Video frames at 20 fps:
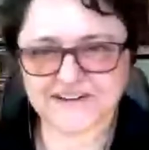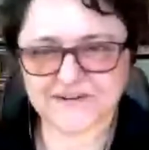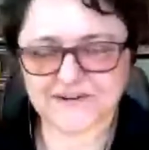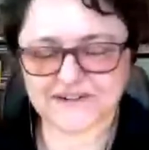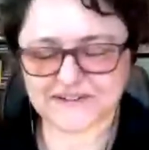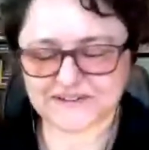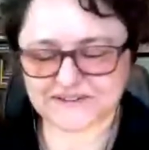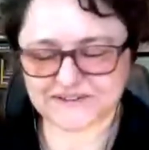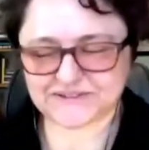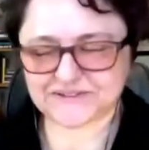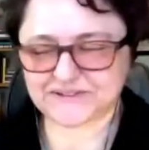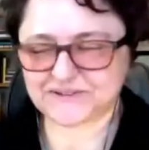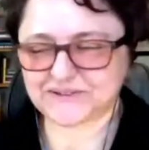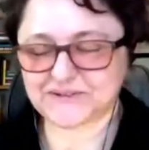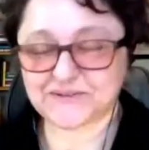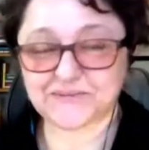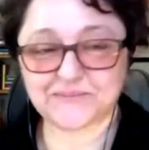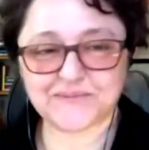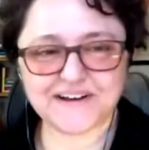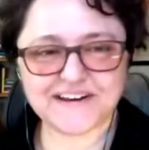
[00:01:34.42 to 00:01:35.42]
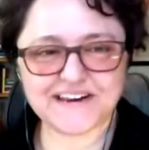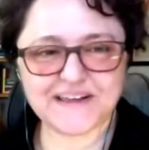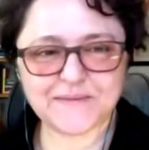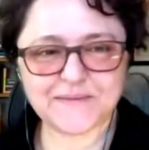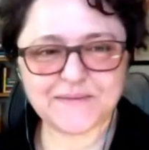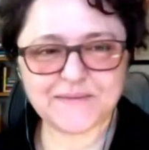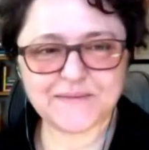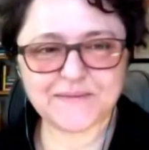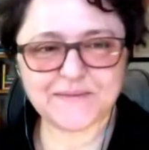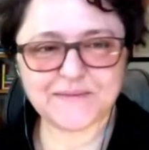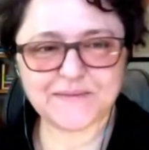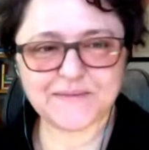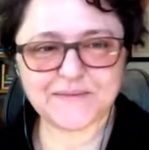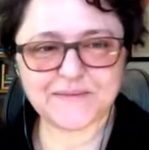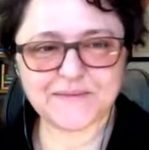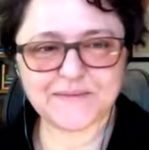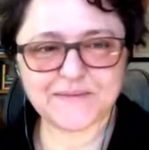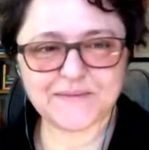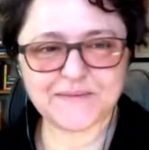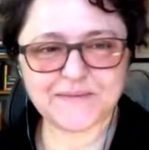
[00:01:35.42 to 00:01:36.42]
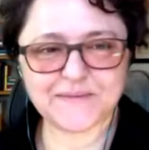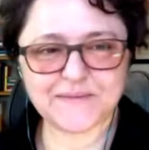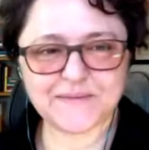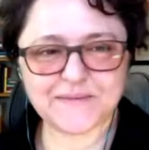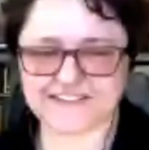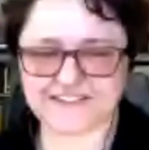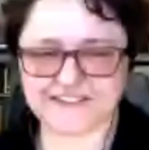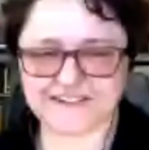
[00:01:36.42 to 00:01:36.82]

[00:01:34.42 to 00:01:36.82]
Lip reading: My name is Zada.